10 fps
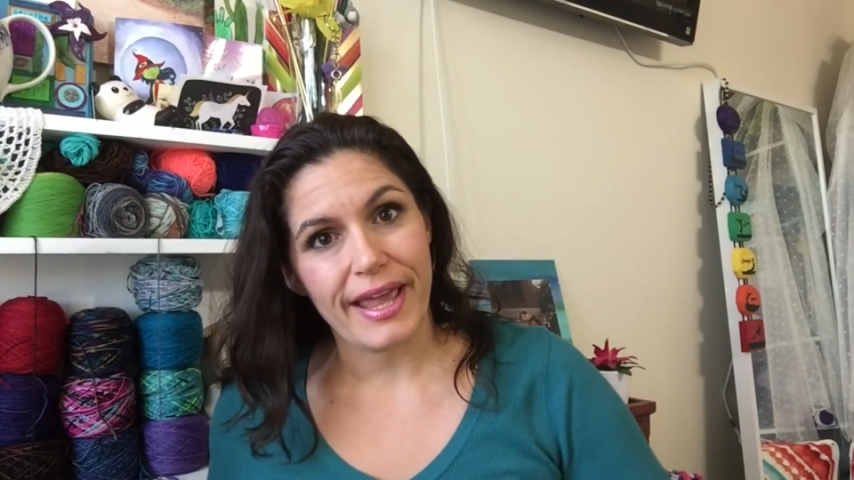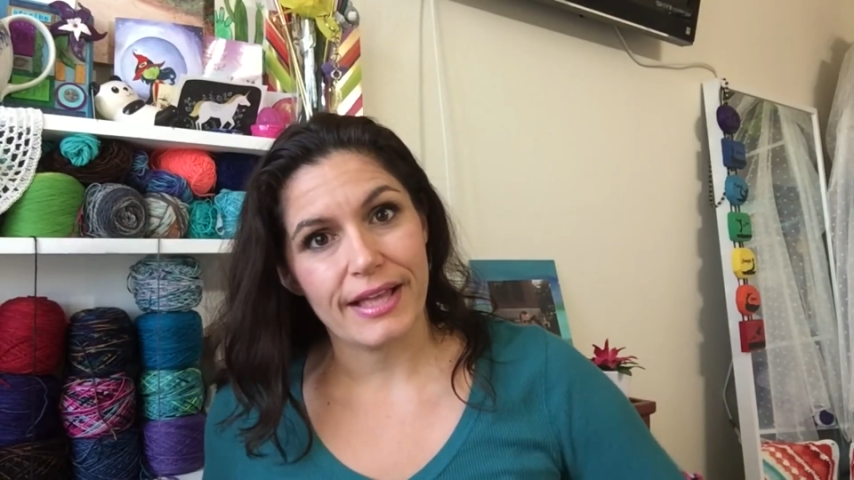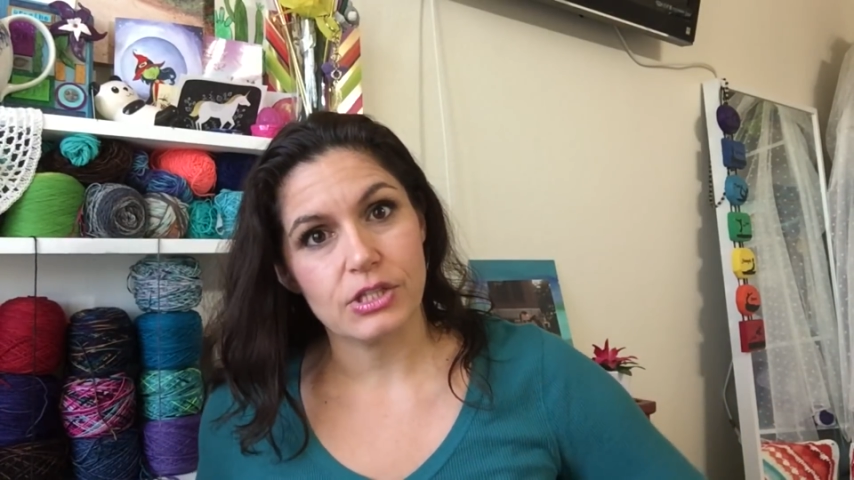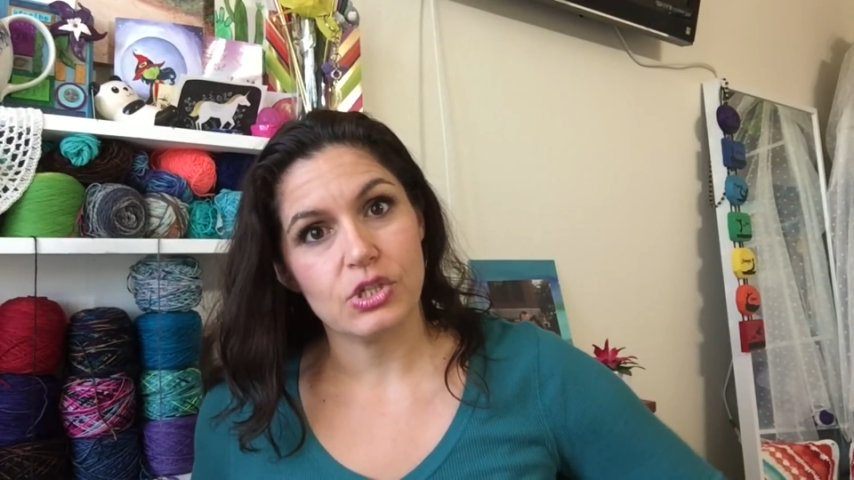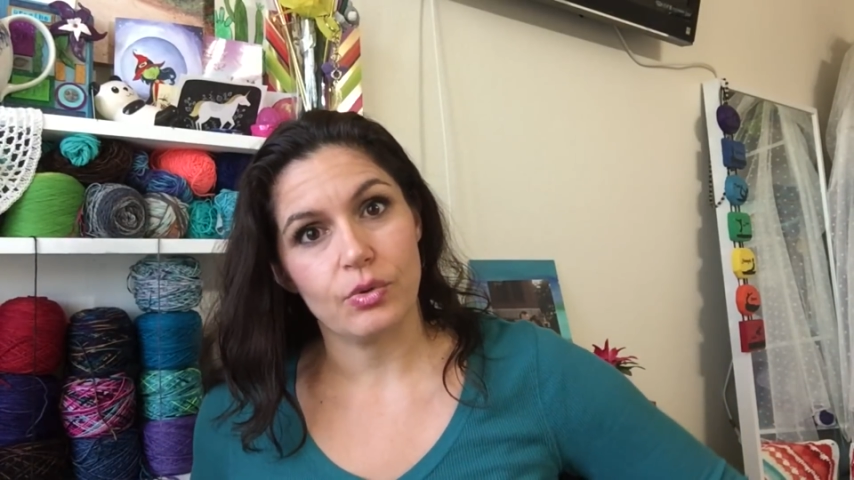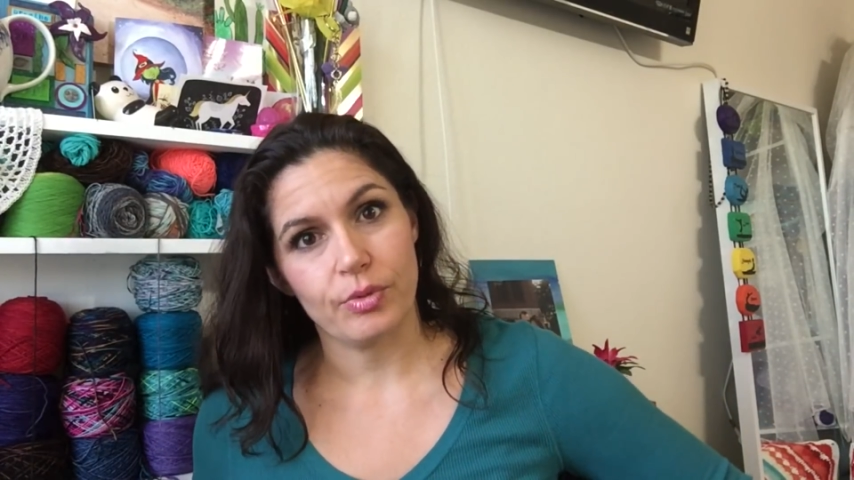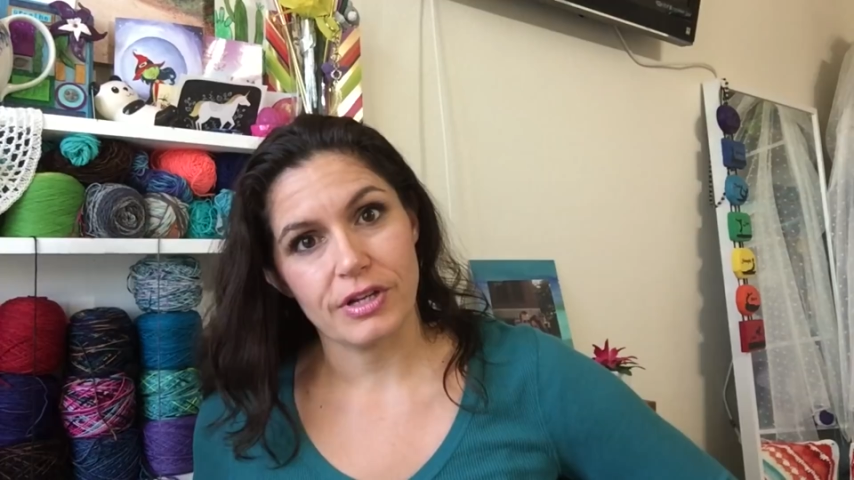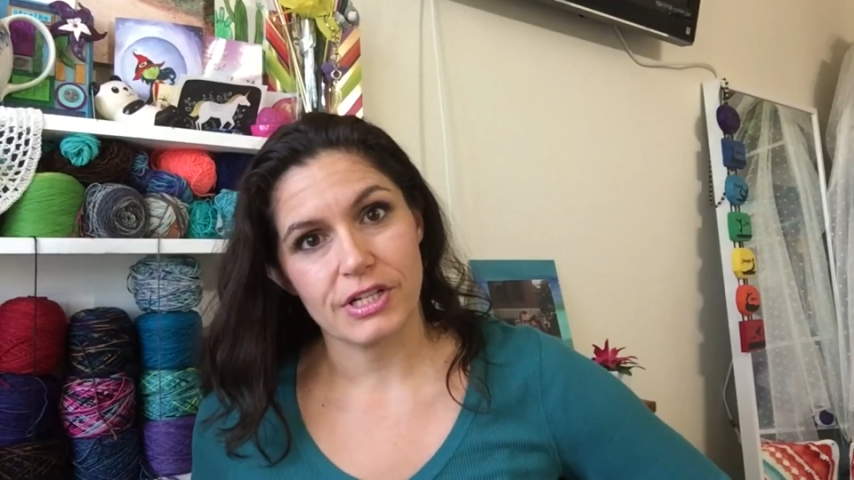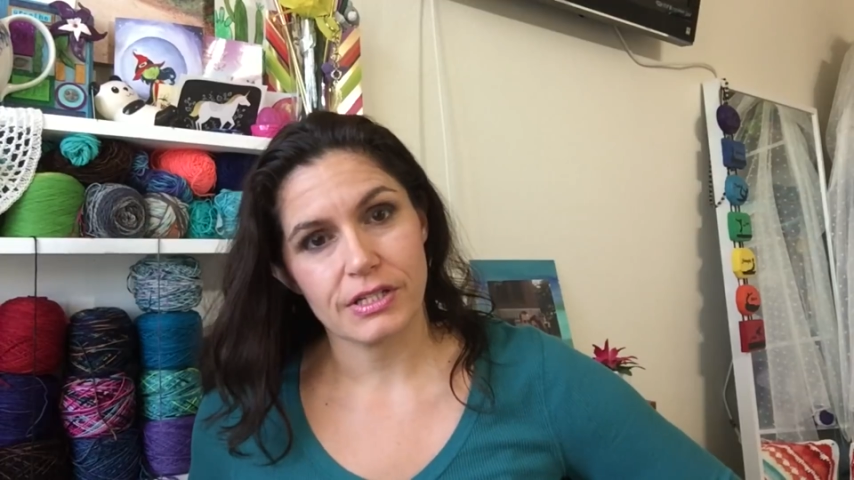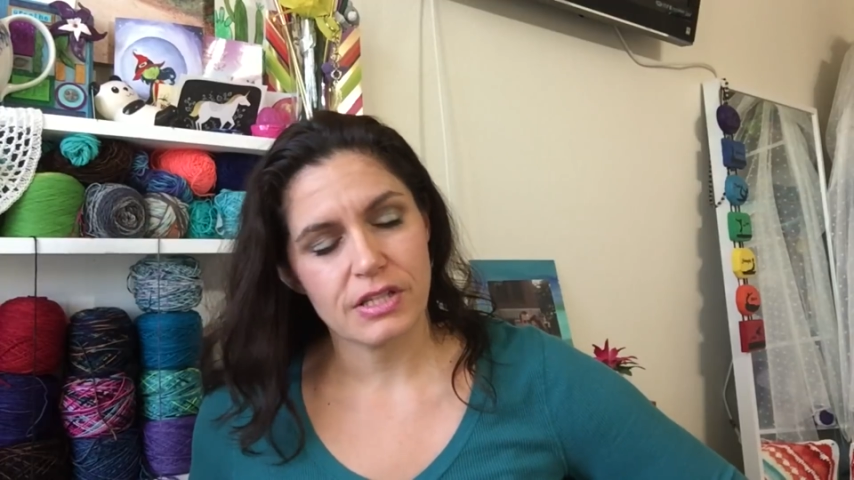hand sewn
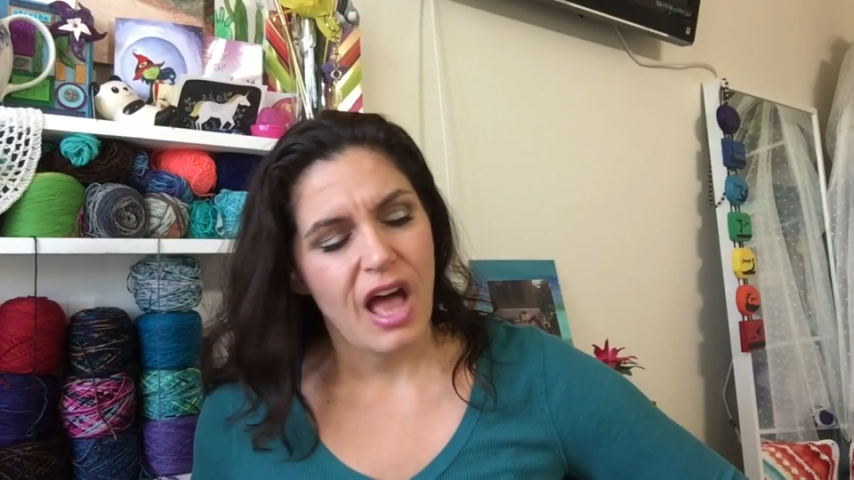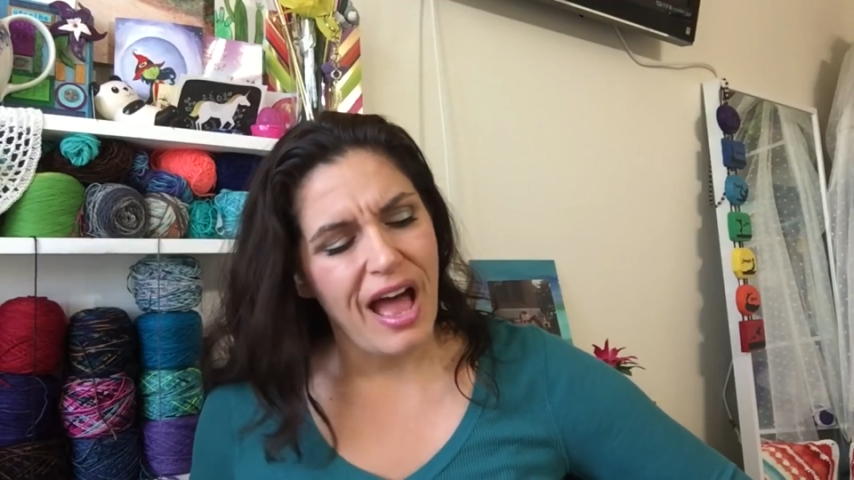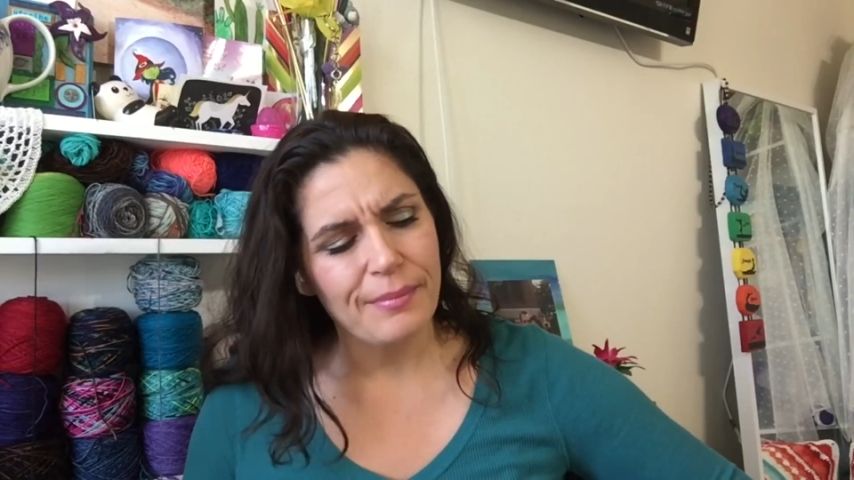projects.